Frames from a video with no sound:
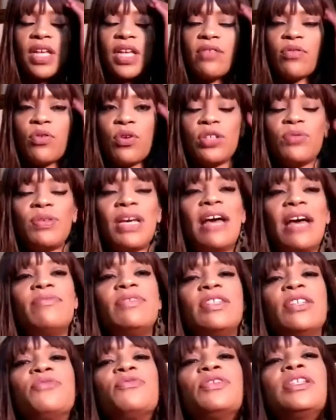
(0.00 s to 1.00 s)
And of course, we
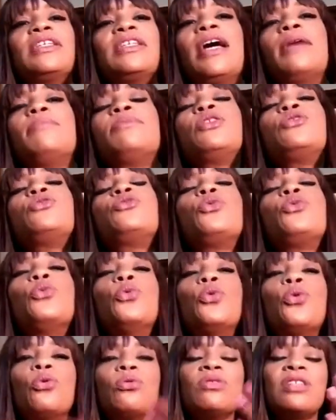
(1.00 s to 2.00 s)
have different types of
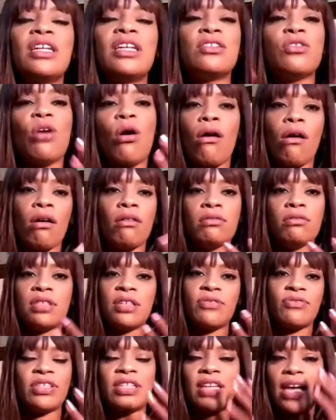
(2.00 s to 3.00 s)
tools. There's all
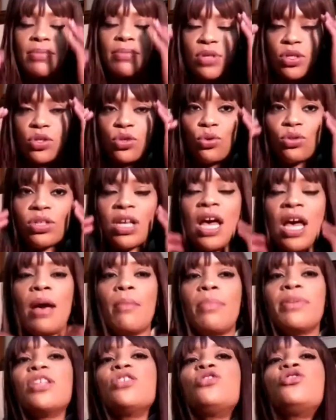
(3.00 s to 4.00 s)
different types of tools.
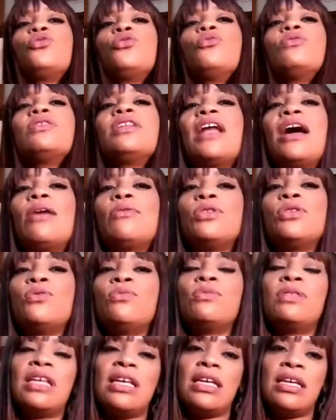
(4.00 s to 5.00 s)
But the tools that I would
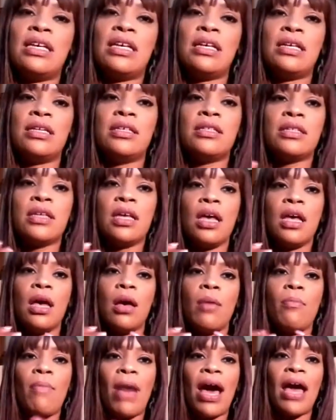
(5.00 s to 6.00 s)
use is
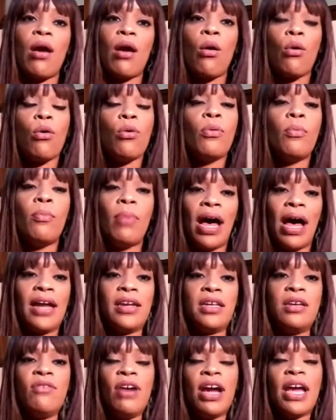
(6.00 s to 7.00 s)
my own
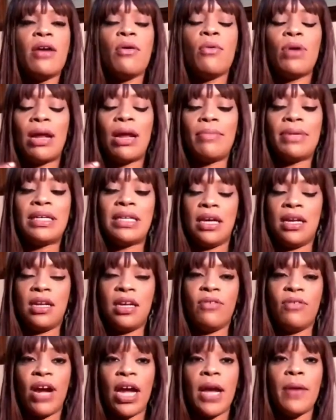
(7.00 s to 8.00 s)
body, right? When I'm
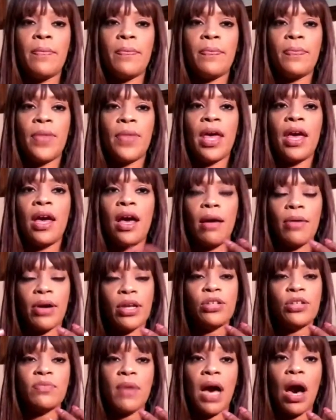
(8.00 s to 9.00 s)
beginning, right? I'm
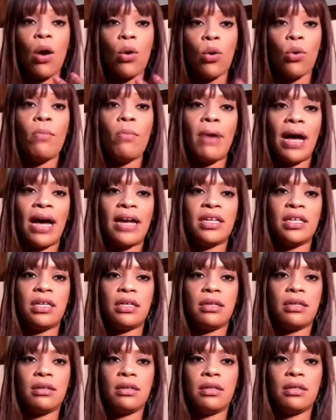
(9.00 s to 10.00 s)
going to use my own body.
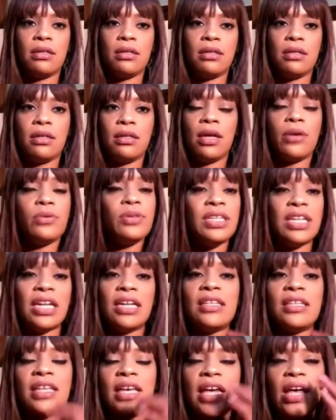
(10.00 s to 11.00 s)
I don't need
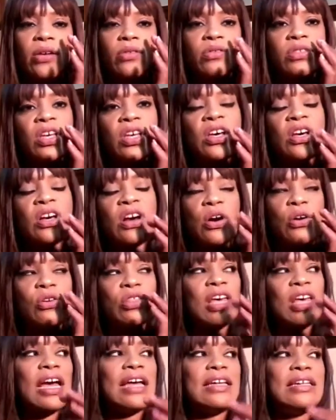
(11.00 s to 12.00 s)
anything else.
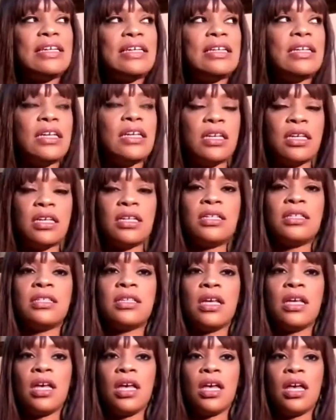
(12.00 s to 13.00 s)
Only I need
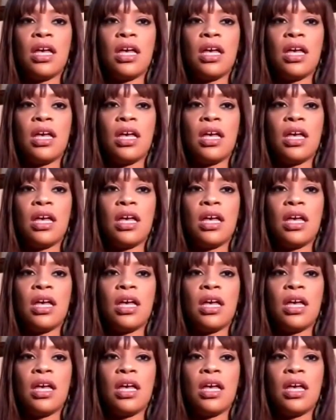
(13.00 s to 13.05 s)
is